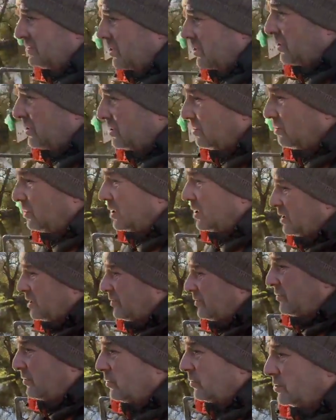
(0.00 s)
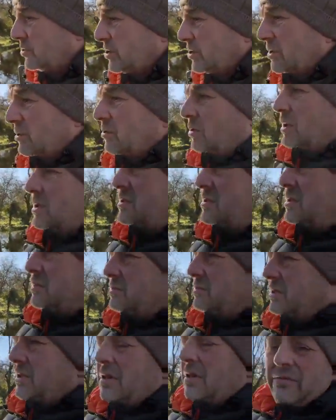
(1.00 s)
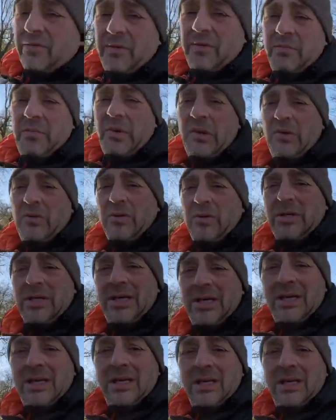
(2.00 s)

kind of one of the fortunate ones. I'm self-employed.